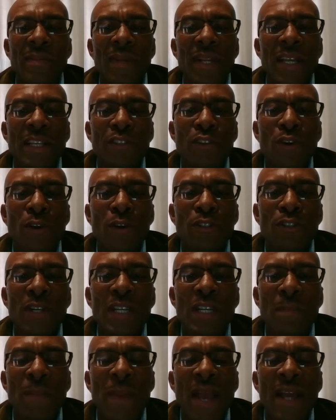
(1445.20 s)
It's also
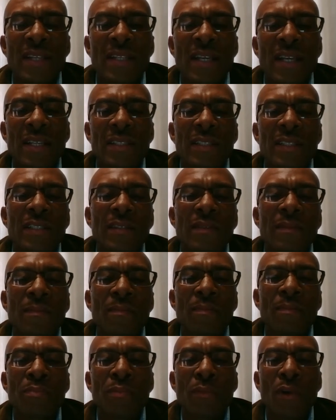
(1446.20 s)
dependent
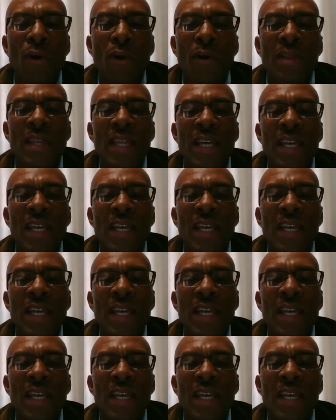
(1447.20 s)
on